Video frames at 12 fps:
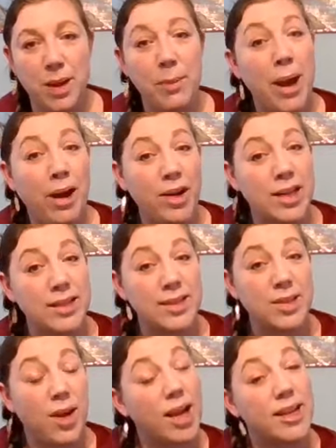my
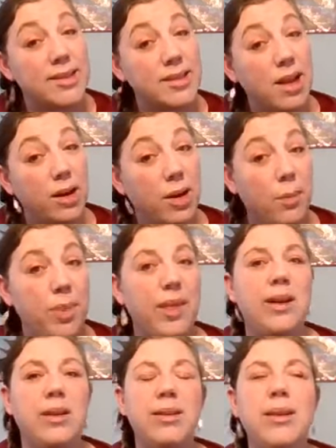parents so I can start up
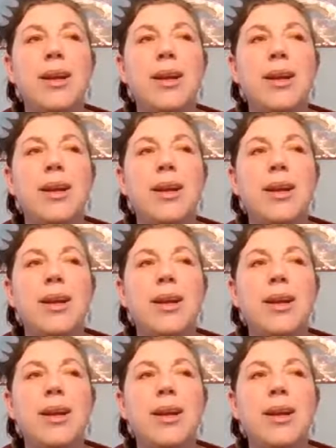there.